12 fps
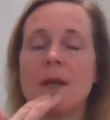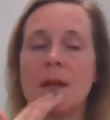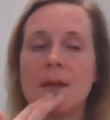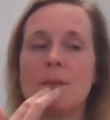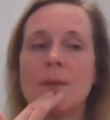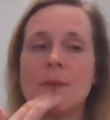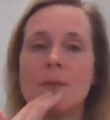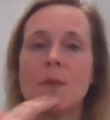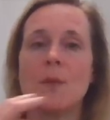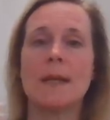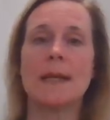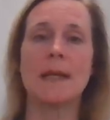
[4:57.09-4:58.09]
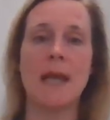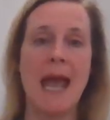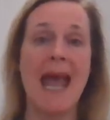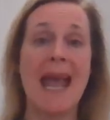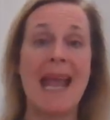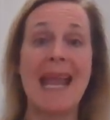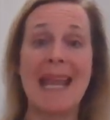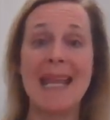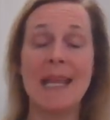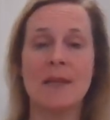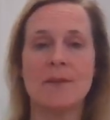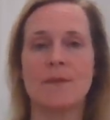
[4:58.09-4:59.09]
collarbone point,
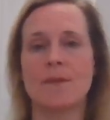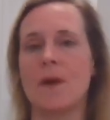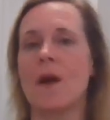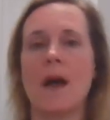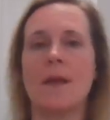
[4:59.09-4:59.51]
and for